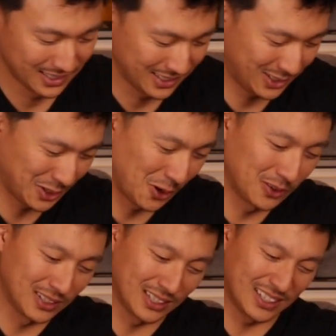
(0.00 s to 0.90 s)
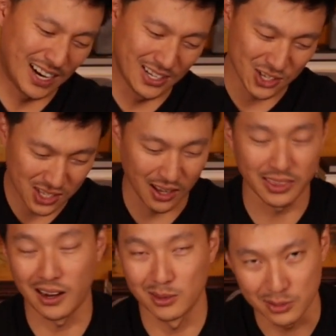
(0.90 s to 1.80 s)
So I just
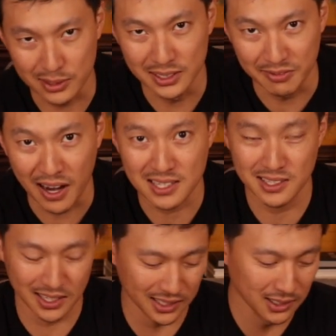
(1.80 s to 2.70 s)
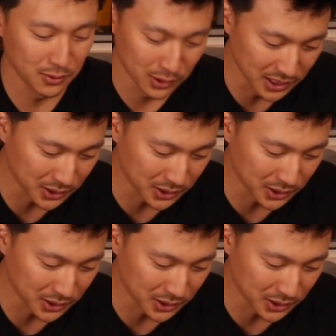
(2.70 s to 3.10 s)
thought that was really fascinating, really